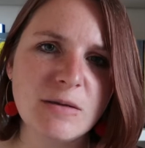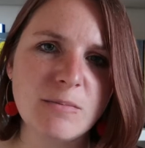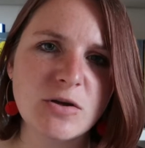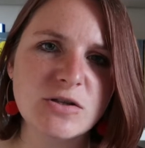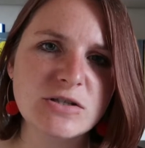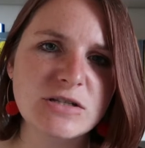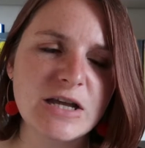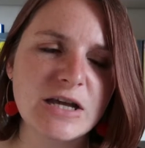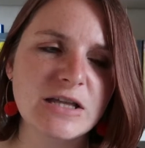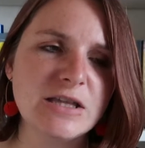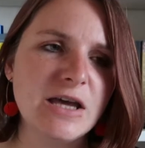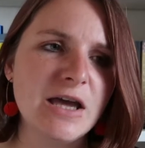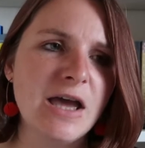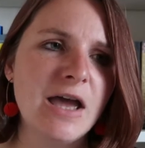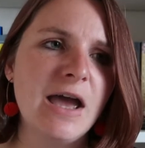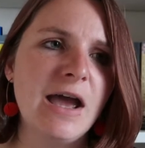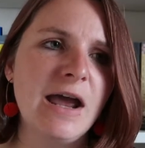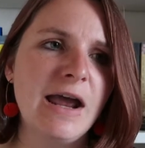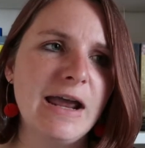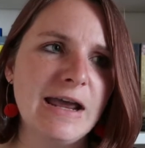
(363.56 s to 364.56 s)
they put together
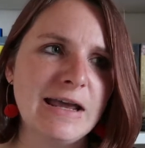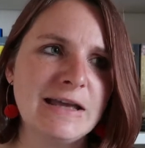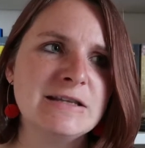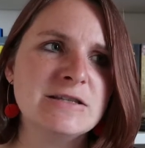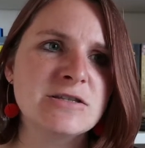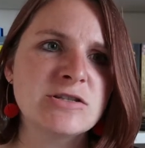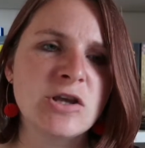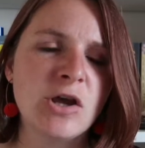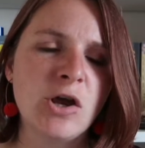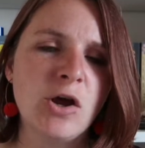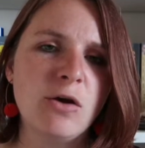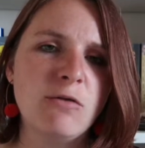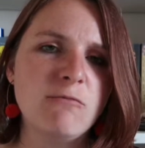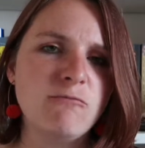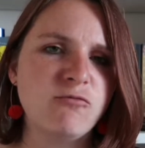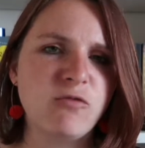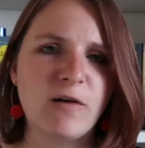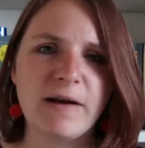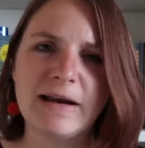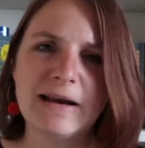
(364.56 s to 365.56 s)
is
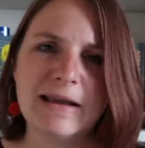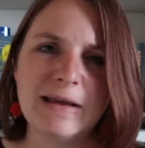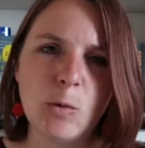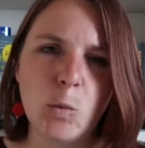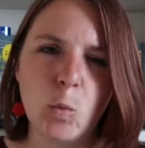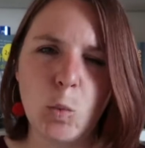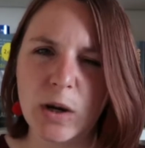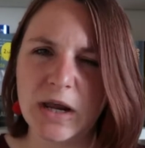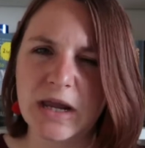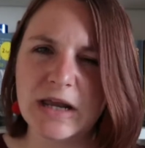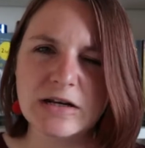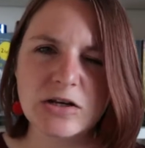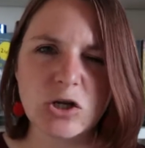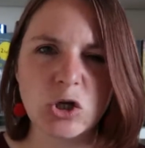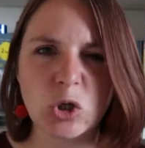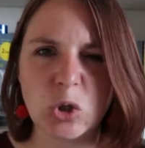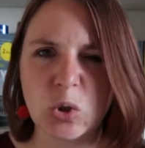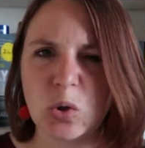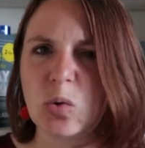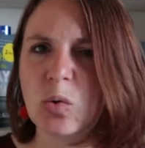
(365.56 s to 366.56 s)
really weird
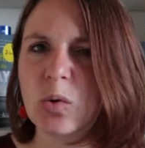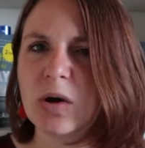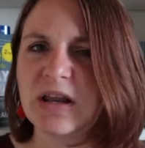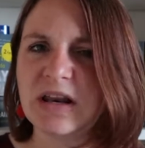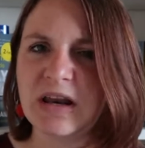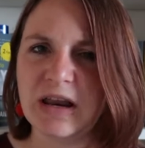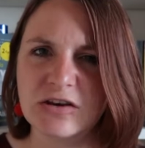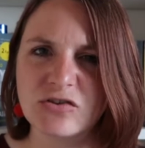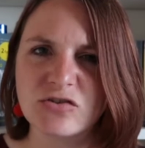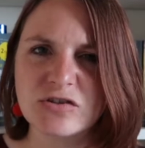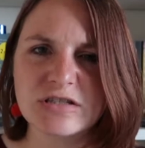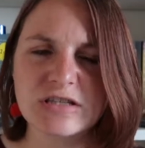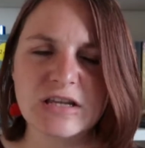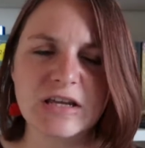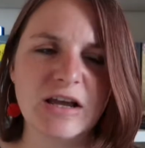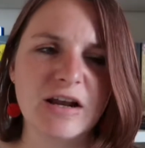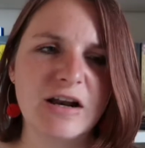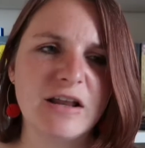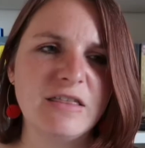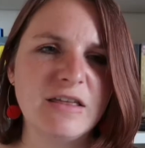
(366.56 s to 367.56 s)
and cool and
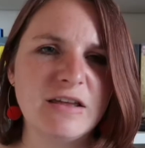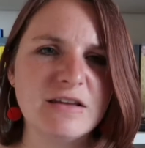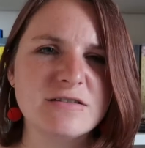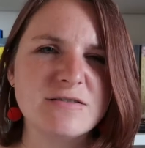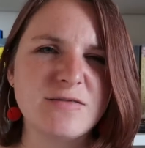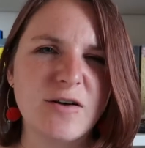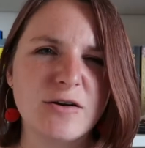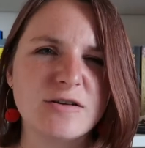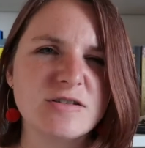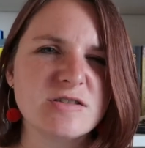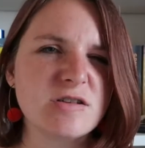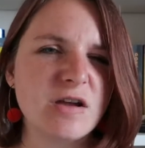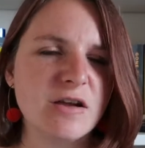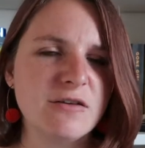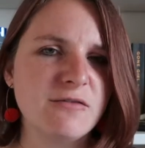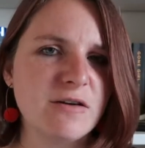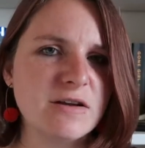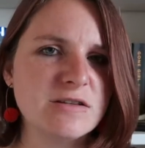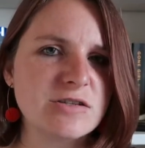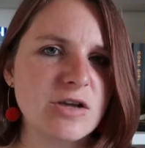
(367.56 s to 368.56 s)
interesting, and I think as far as
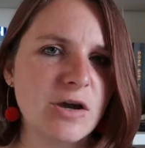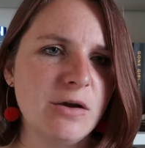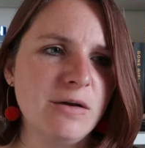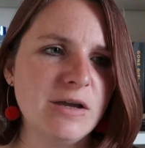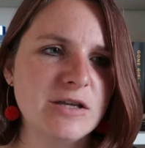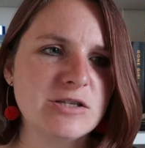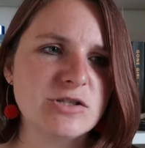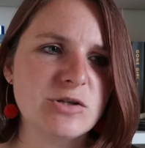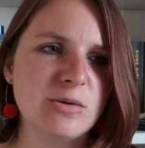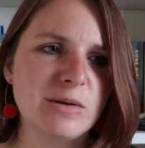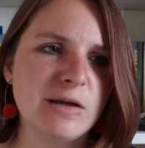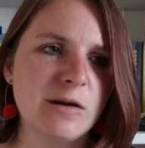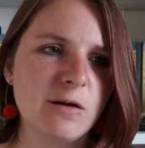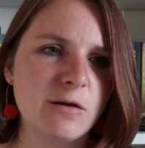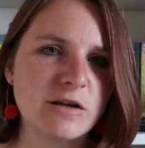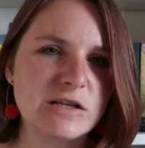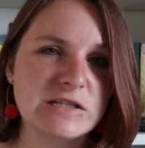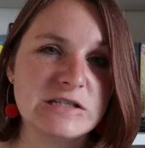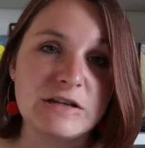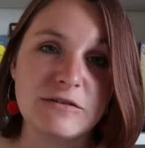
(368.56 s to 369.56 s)
sci-fis go, it's doing a
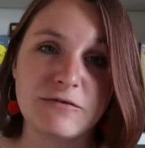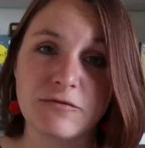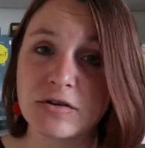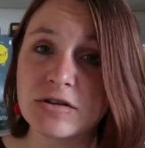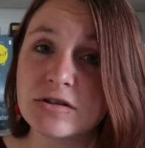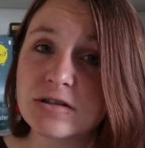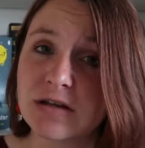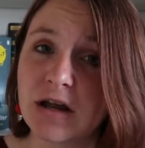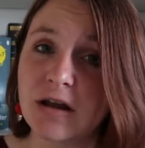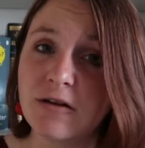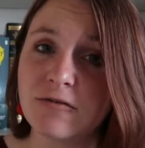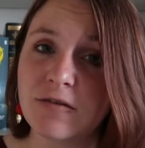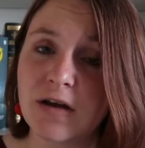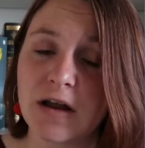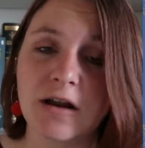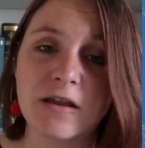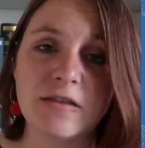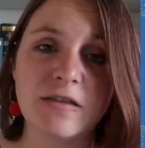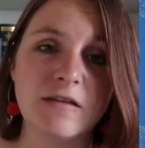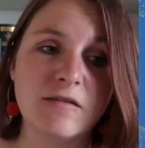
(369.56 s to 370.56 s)
lot of different stuff,
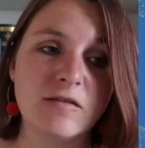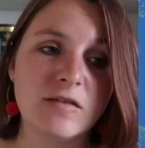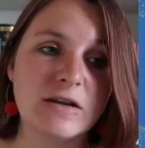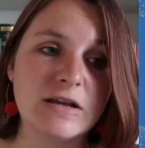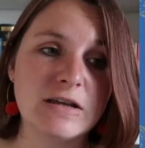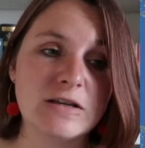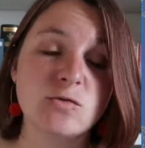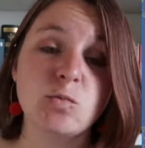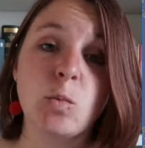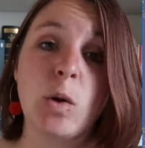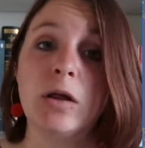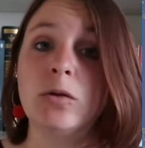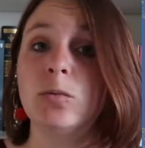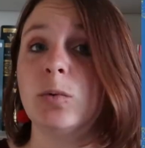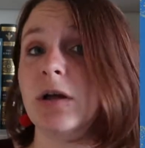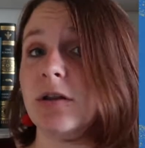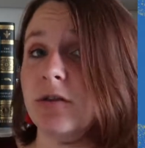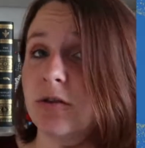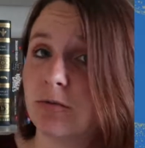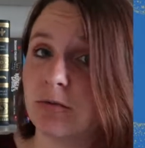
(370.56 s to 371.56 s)
and I think that it is well
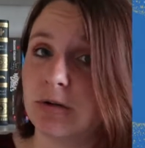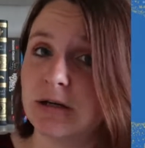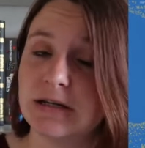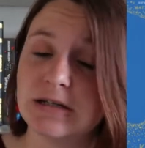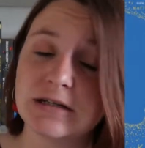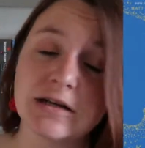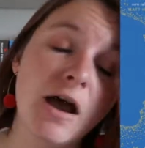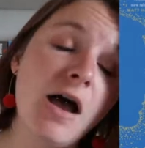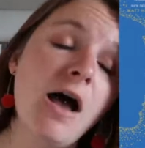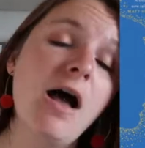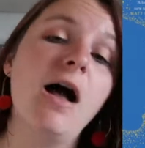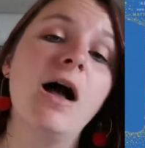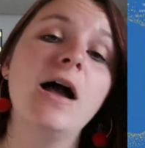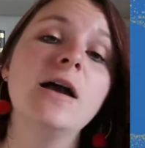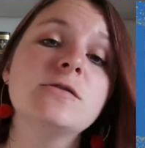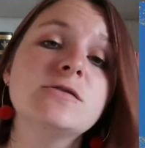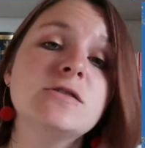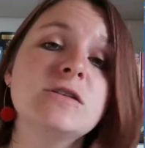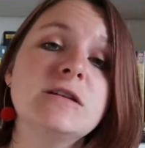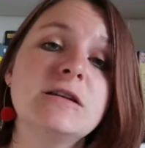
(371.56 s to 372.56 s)
worth a read.
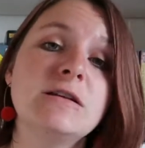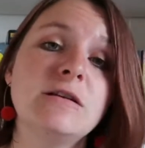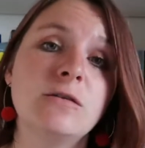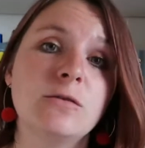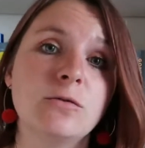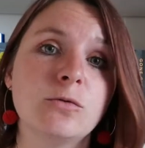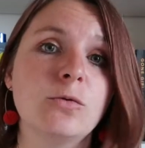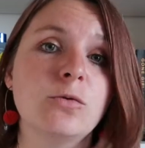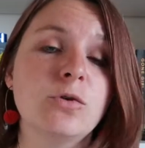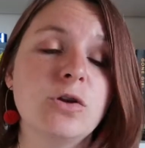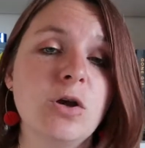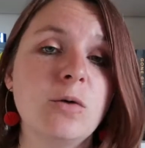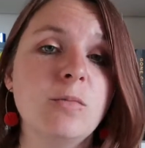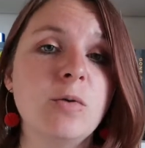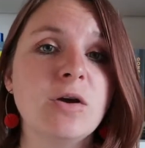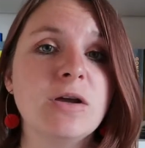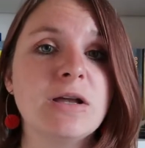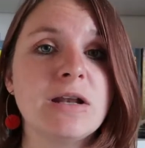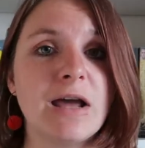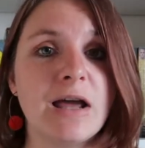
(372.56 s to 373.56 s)
I also did it on
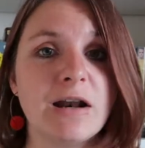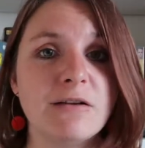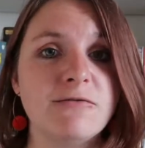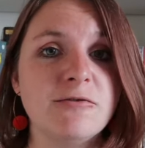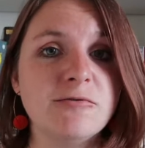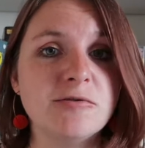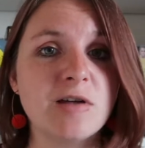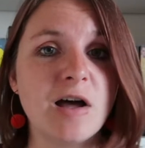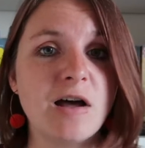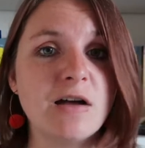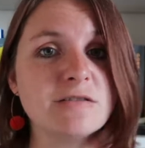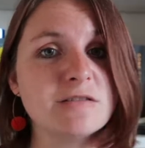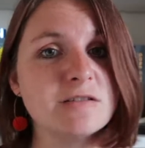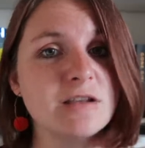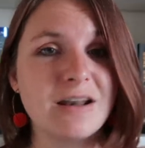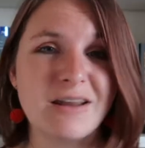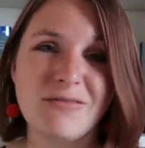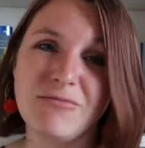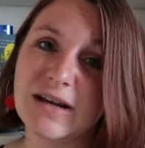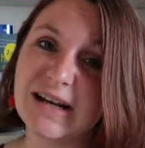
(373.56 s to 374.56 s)
audiobook and it had a full cast,
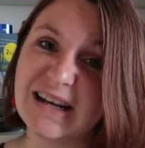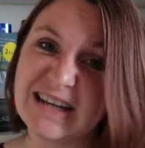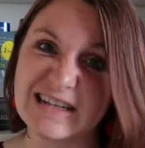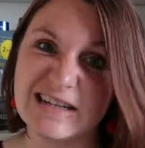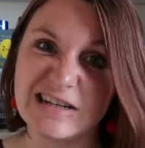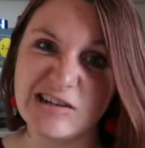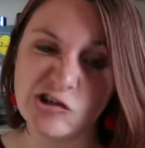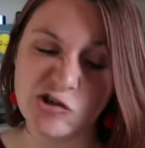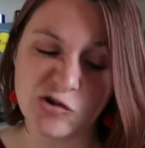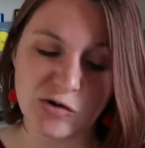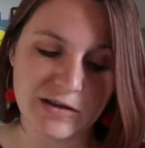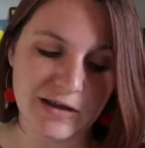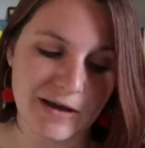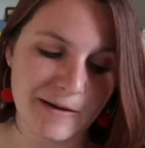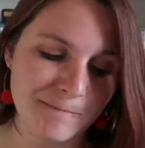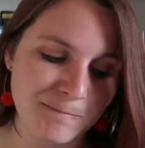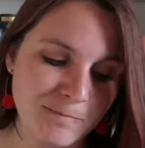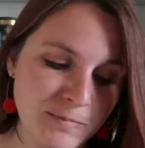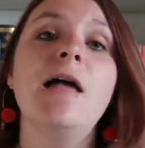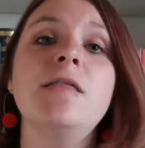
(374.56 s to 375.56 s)
and I really did enjoy that.